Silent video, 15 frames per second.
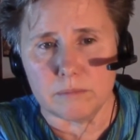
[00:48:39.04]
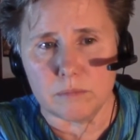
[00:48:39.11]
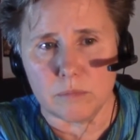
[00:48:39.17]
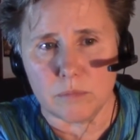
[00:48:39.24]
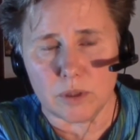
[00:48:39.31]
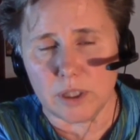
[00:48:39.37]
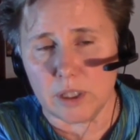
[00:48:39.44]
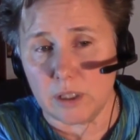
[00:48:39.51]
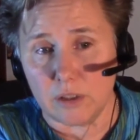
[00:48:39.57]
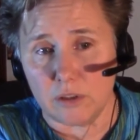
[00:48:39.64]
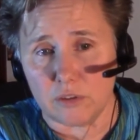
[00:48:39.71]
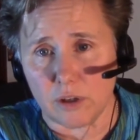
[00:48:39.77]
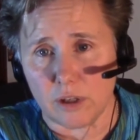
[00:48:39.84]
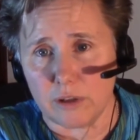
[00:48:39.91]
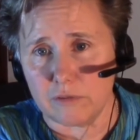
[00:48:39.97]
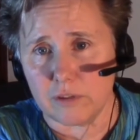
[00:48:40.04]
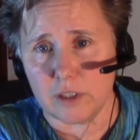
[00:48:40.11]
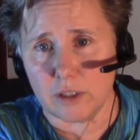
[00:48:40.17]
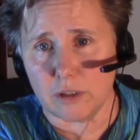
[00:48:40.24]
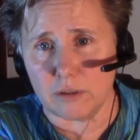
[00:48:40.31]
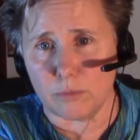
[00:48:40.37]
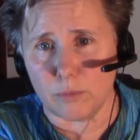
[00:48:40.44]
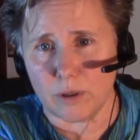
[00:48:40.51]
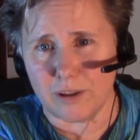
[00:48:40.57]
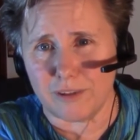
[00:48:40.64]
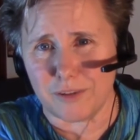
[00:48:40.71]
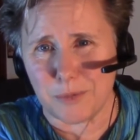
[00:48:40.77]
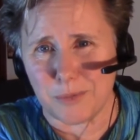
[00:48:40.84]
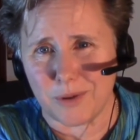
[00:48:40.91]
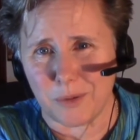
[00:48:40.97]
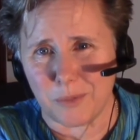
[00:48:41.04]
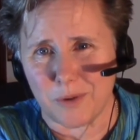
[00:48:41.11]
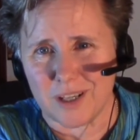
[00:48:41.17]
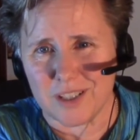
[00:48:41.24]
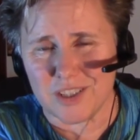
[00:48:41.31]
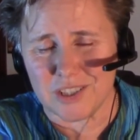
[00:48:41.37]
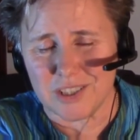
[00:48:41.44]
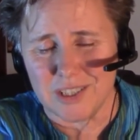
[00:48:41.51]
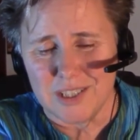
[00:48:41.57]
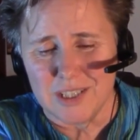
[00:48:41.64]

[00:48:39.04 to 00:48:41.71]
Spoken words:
it's on a video if you want to watch,